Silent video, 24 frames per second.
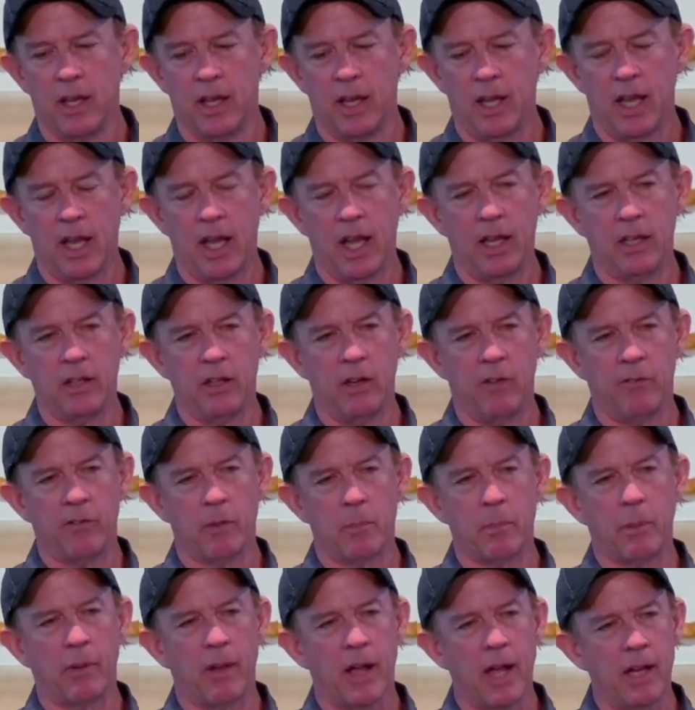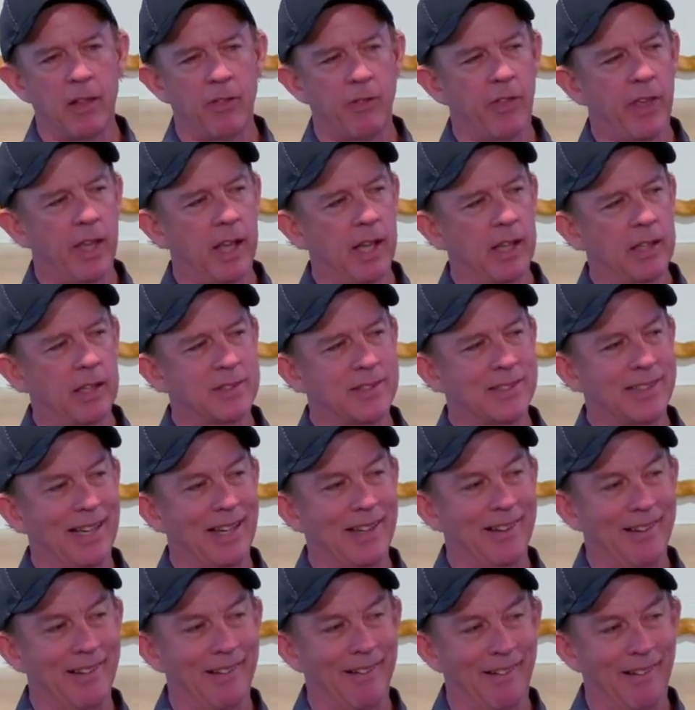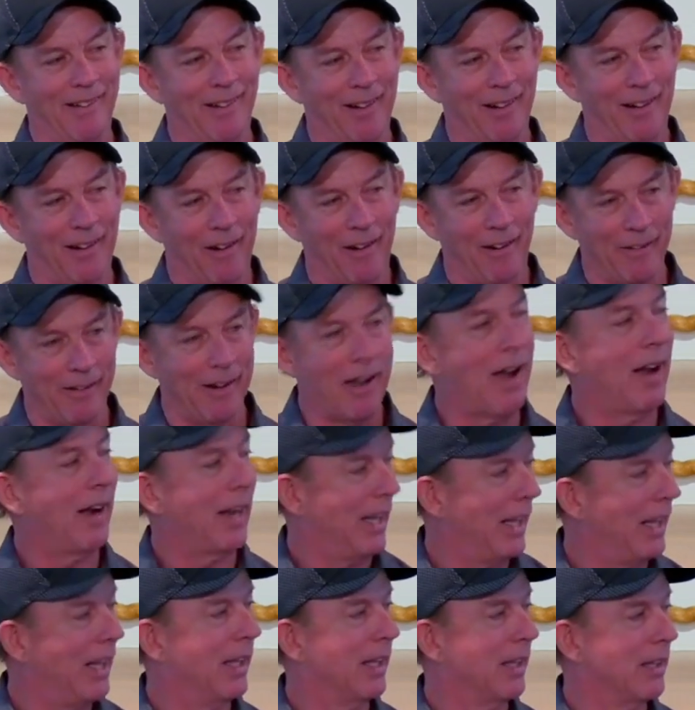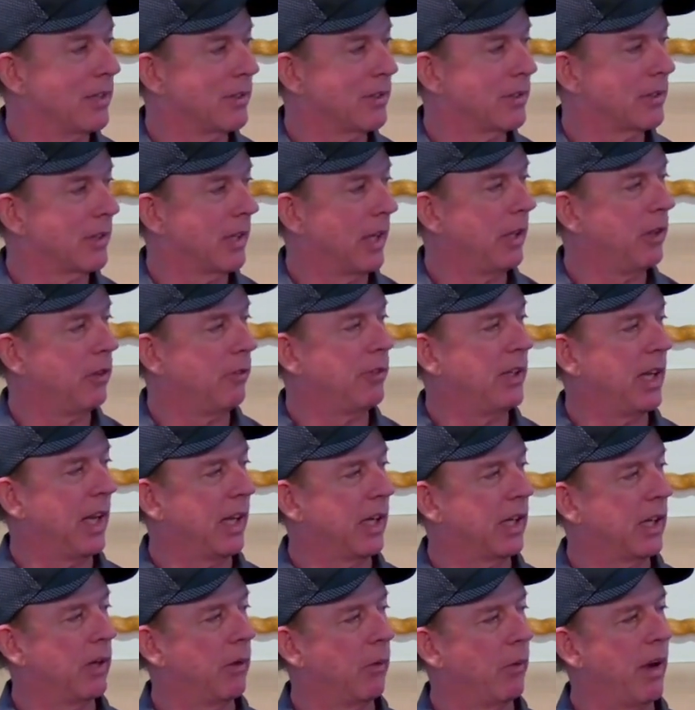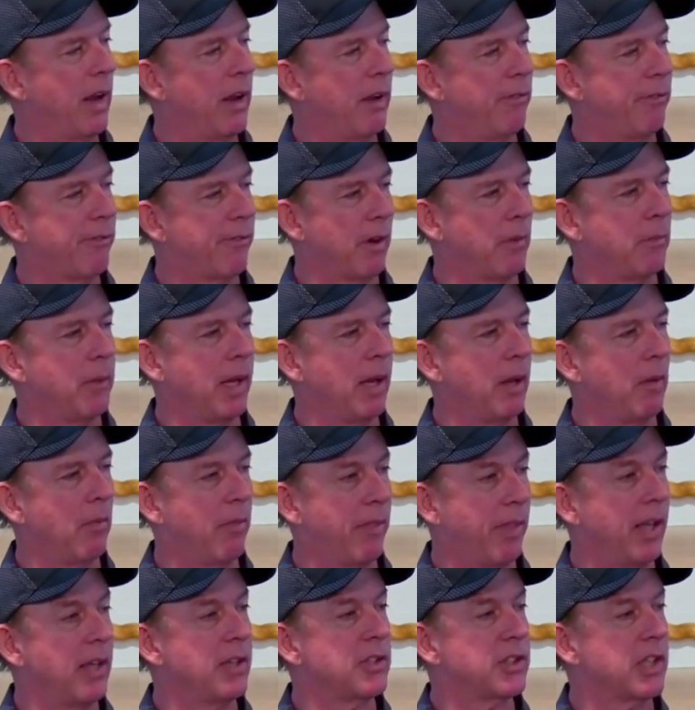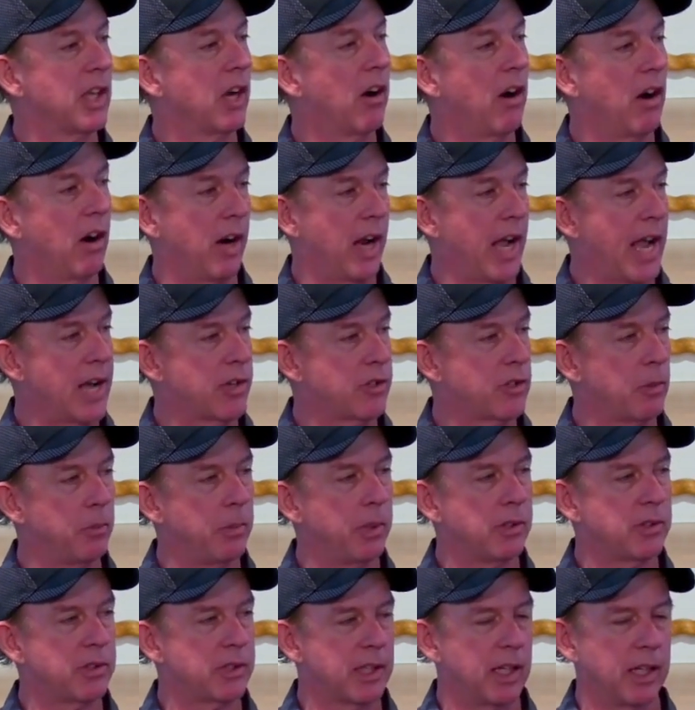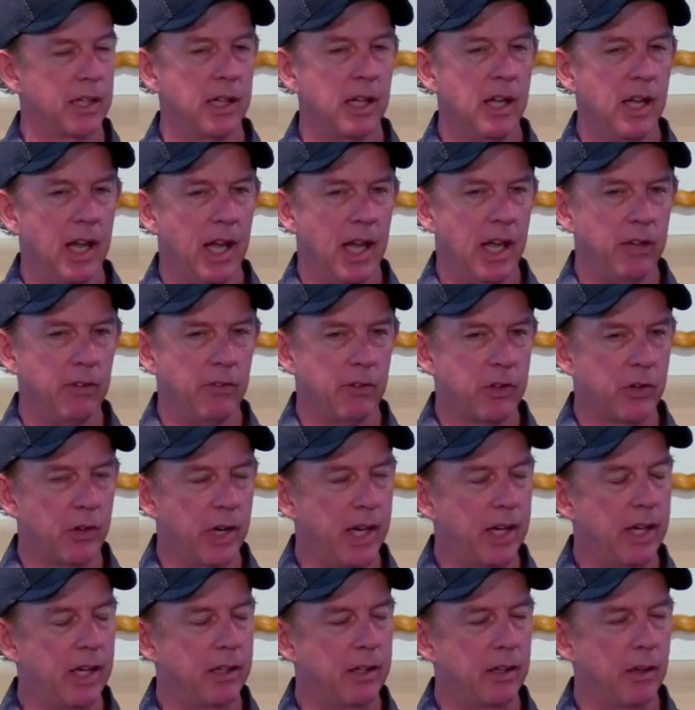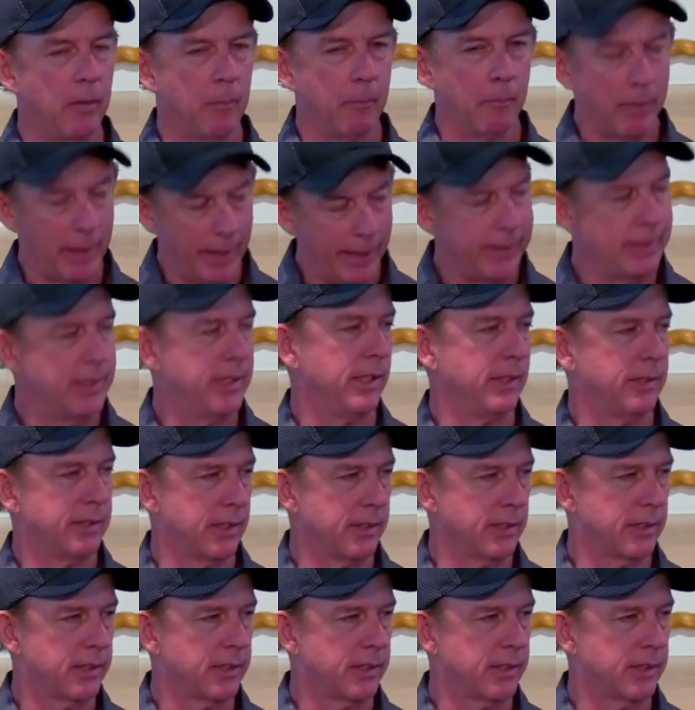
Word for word: and you've applied things that are not His, and you've taken away from Him things that are attributes that, and you've created my Jesus.